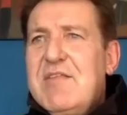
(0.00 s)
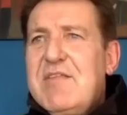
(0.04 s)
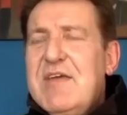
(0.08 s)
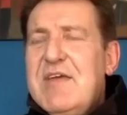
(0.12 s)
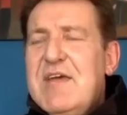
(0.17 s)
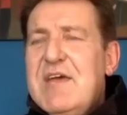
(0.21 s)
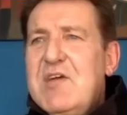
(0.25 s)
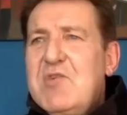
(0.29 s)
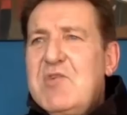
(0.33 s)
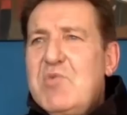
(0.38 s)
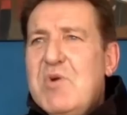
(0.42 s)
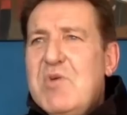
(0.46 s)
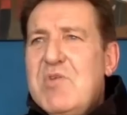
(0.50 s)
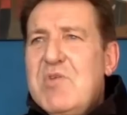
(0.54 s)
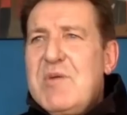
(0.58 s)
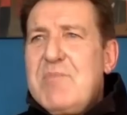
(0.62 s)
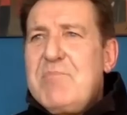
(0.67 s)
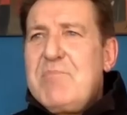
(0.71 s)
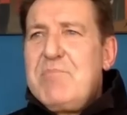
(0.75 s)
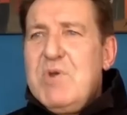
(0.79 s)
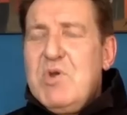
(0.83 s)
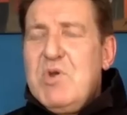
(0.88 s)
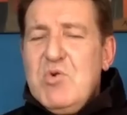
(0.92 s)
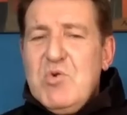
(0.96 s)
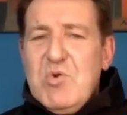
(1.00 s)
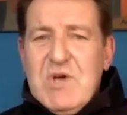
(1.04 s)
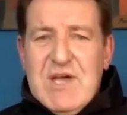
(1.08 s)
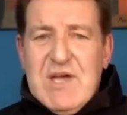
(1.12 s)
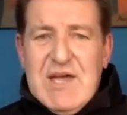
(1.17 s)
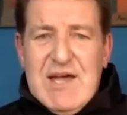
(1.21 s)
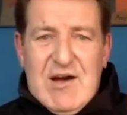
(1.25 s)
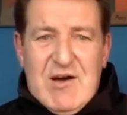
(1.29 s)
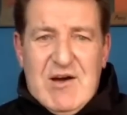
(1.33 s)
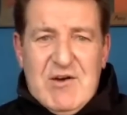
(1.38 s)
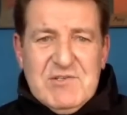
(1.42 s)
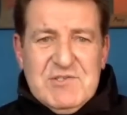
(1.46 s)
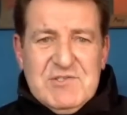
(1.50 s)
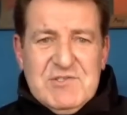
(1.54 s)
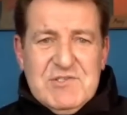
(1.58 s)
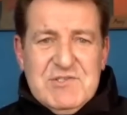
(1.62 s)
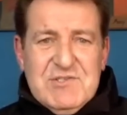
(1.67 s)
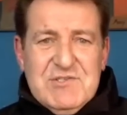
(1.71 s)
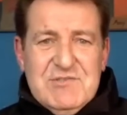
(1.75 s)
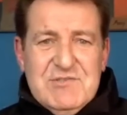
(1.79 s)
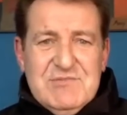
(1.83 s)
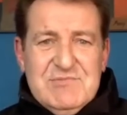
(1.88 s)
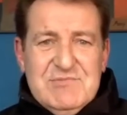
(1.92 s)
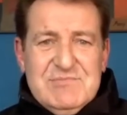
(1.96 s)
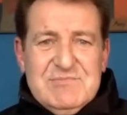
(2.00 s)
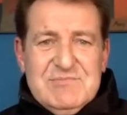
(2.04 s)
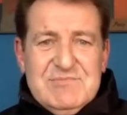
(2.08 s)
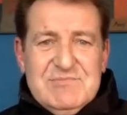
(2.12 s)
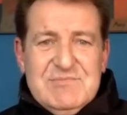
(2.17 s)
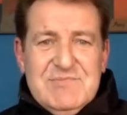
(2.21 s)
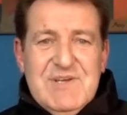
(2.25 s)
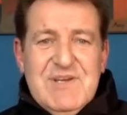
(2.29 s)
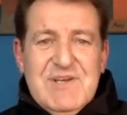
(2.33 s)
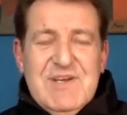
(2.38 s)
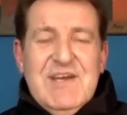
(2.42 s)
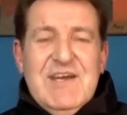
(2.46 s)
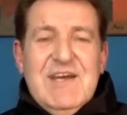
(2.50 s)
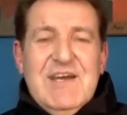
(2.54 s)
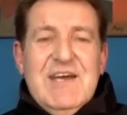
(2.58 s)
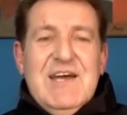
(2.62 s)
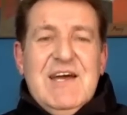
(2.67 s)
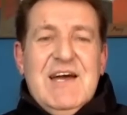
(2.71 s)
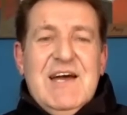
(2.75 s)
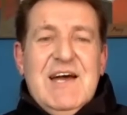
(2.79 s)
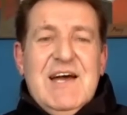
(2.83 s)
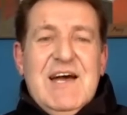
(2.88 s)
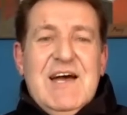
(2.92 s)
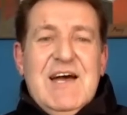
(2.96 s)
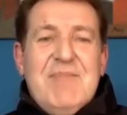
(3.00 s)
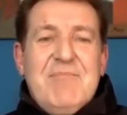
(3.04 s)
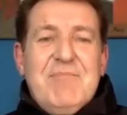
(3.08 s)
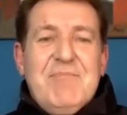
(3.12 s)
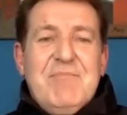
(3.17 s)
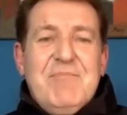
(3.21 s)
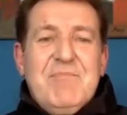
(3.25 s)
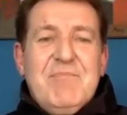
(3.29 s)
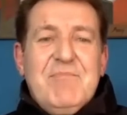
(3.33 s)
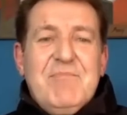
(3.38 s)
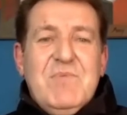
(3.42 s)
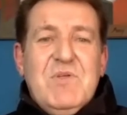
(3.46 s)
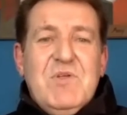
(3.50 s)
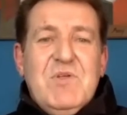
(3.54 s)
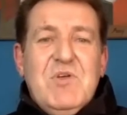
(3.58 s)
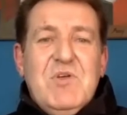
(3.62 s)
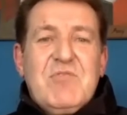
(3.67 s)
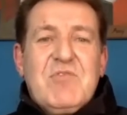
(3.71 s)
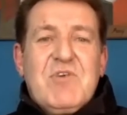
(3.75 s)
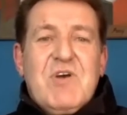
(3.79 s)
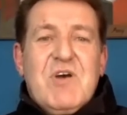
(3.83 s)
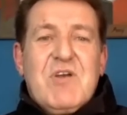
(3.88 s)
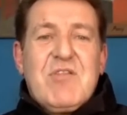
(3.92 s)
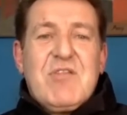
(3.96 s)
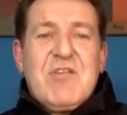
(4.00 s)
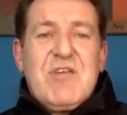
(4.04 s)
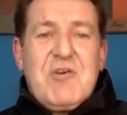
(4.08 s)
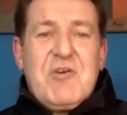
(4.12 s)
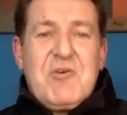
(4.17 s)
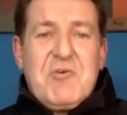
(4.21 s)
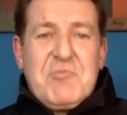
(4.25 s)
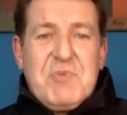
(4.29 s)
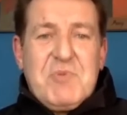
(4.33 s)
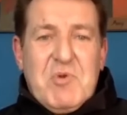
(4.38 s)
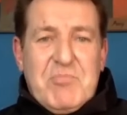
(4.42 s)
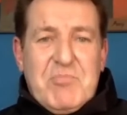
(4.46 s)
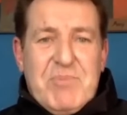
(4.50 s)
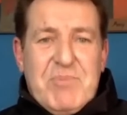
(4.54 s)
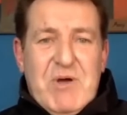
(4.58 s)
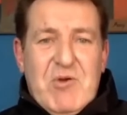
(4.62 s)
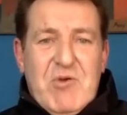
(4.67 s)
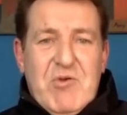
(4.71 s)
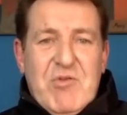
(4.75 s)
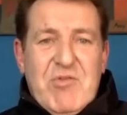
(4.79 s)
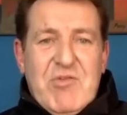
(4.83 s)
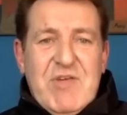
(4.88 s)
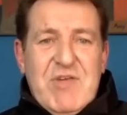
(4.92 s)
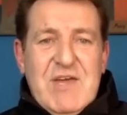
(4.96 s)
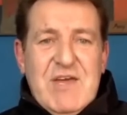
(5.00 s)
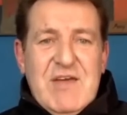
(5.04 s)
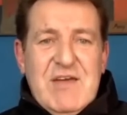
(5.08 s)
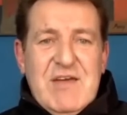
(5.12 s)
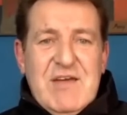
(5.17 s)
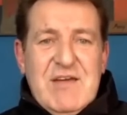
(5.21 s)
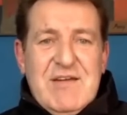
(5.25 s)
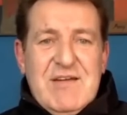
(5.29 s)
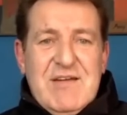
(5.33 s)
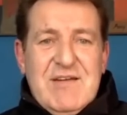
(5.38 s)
think it was a blue couch. Um, you've got cerebral palsy,